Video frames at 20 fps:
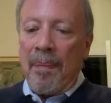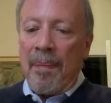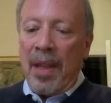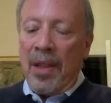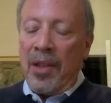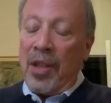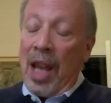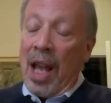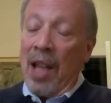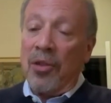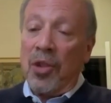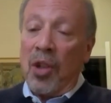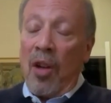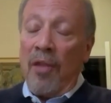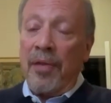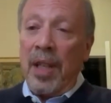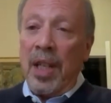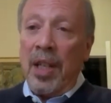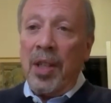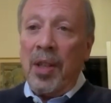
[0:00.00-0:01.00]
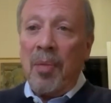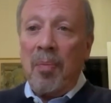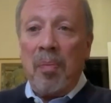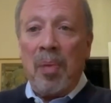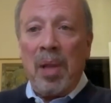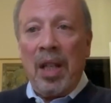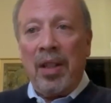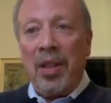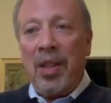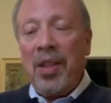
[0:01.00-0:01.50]
Sounds obvious,
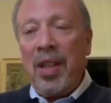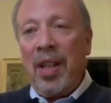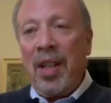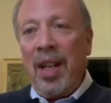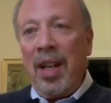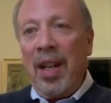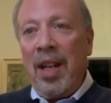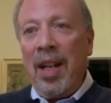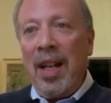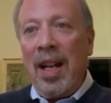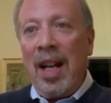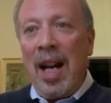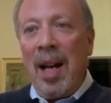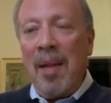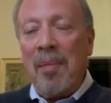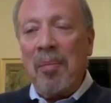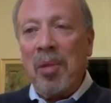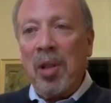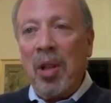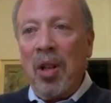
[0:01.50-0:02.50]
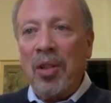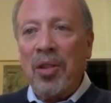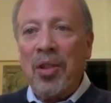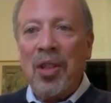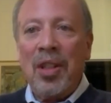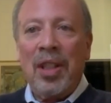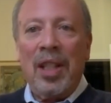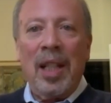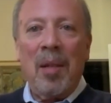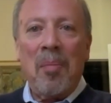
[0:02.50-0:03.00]
but I'm
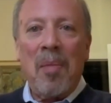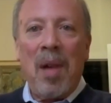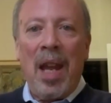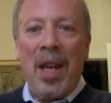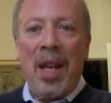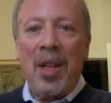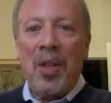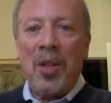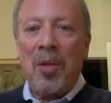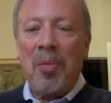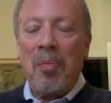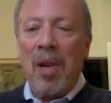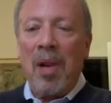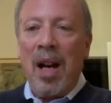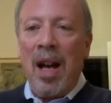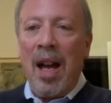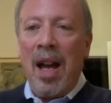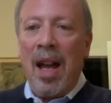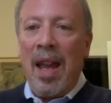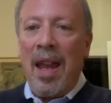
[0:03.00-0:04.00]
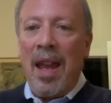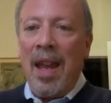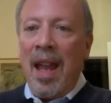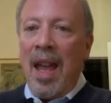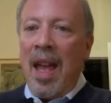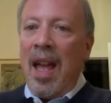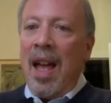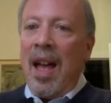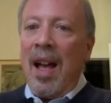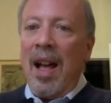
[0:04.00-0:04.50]
constantly amazed by
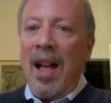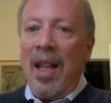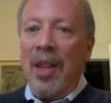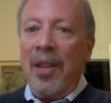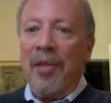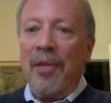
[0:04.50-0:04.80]
the